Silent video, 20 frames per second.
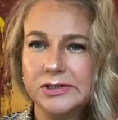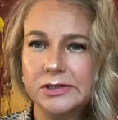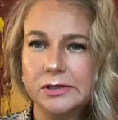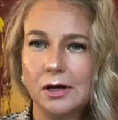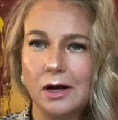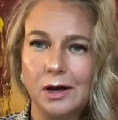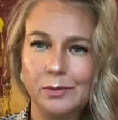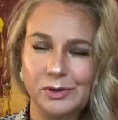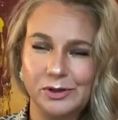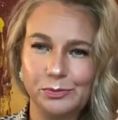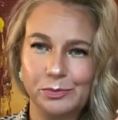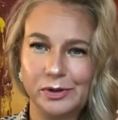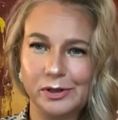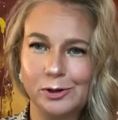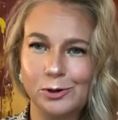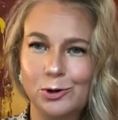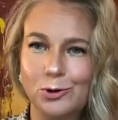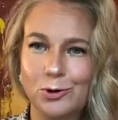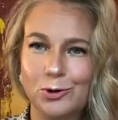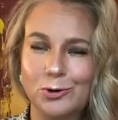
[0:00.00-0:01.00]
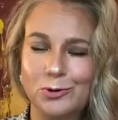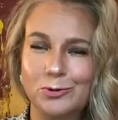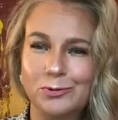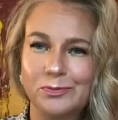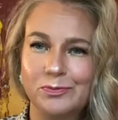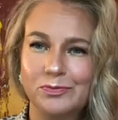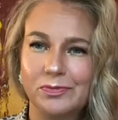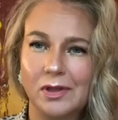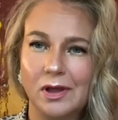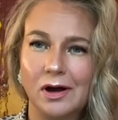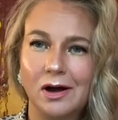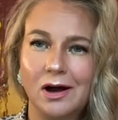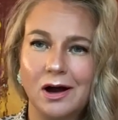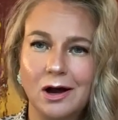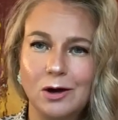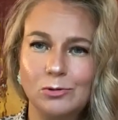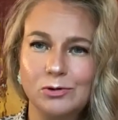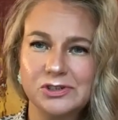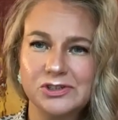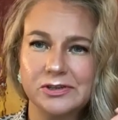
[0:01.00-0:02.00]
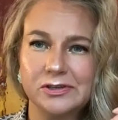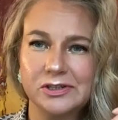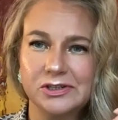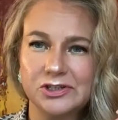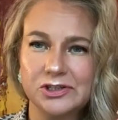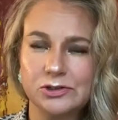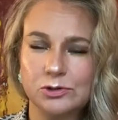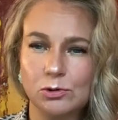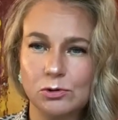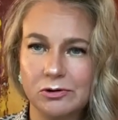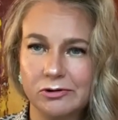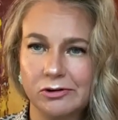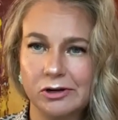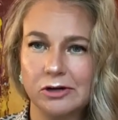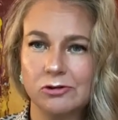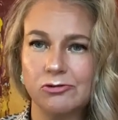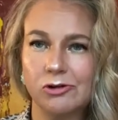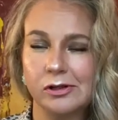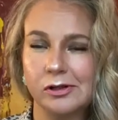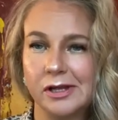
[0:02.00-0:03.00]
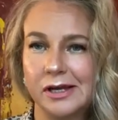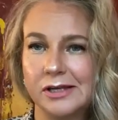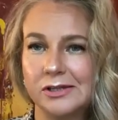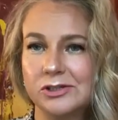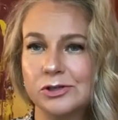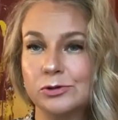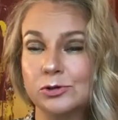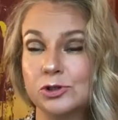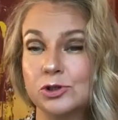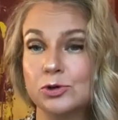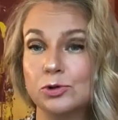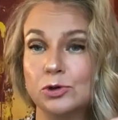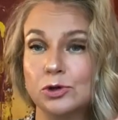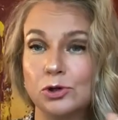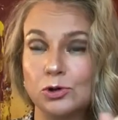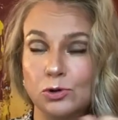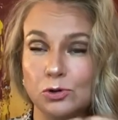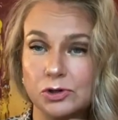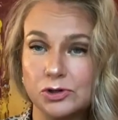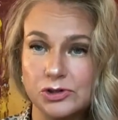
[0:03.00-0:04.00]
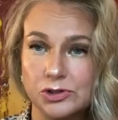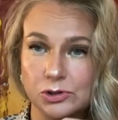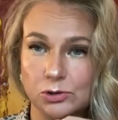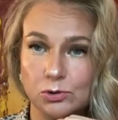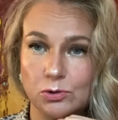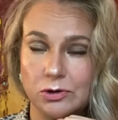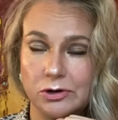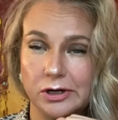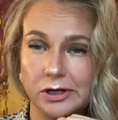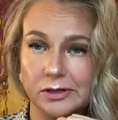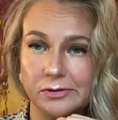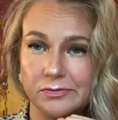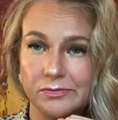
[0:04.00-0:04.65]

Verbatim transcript: comment below how is this story related to your story?